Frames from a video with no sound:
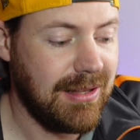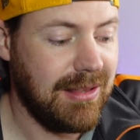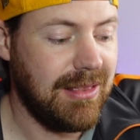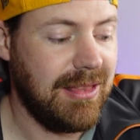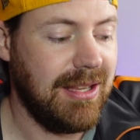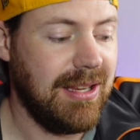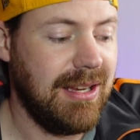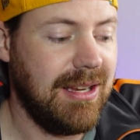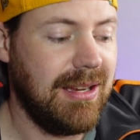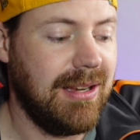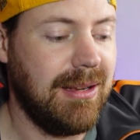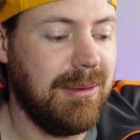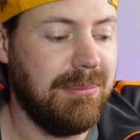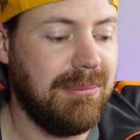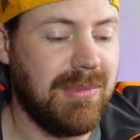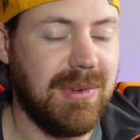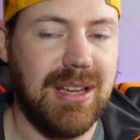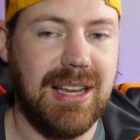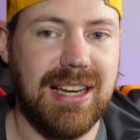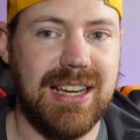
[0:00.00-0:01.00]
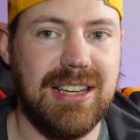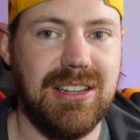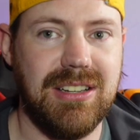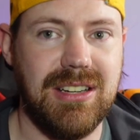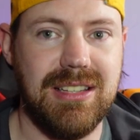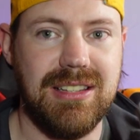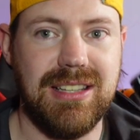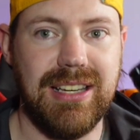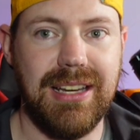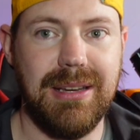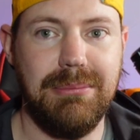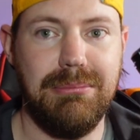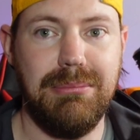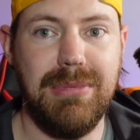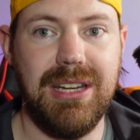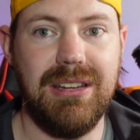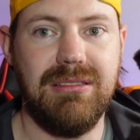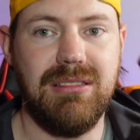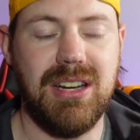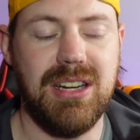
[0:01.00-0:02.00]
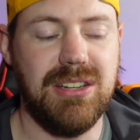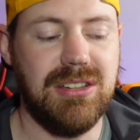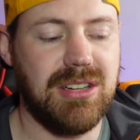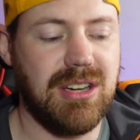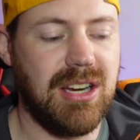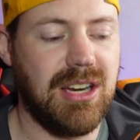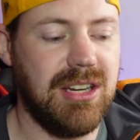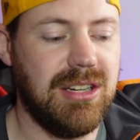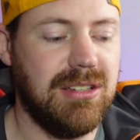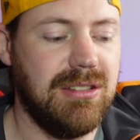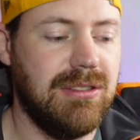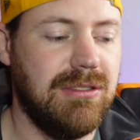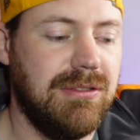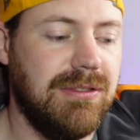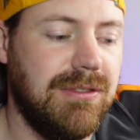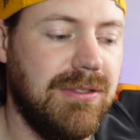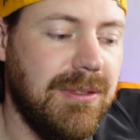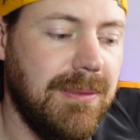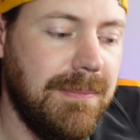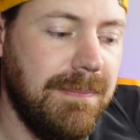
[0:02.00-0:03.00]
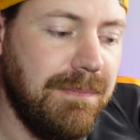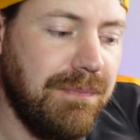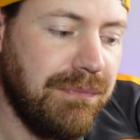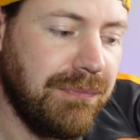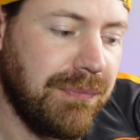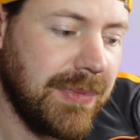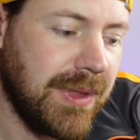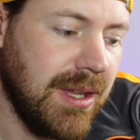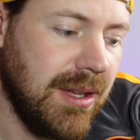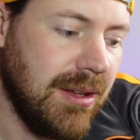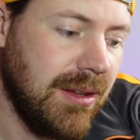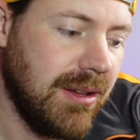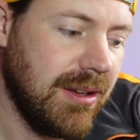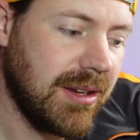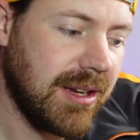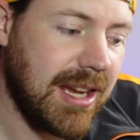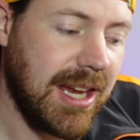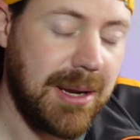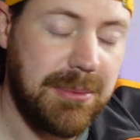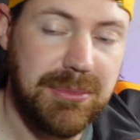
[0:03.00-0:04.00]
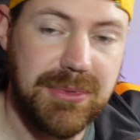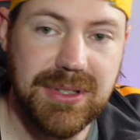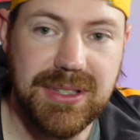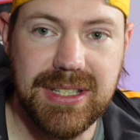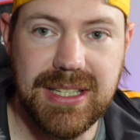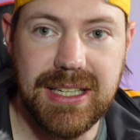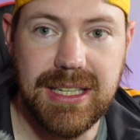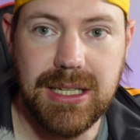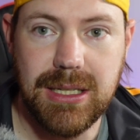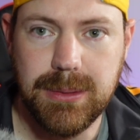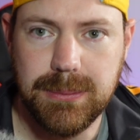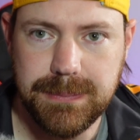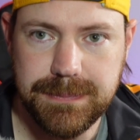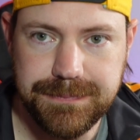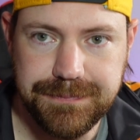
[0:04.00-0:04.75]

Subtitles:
the, I guess you could say, mid-range kind of cameras here.